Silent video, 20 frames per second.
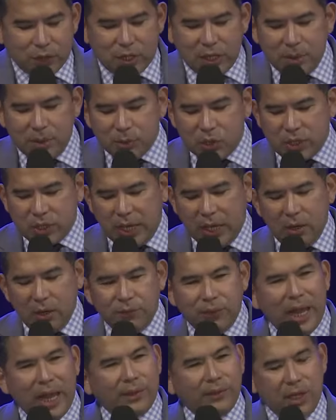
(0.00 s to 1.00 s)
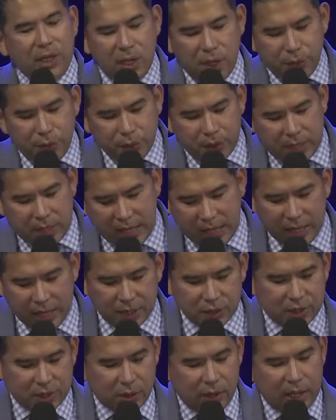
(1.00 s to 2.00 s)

to himself like the other kings,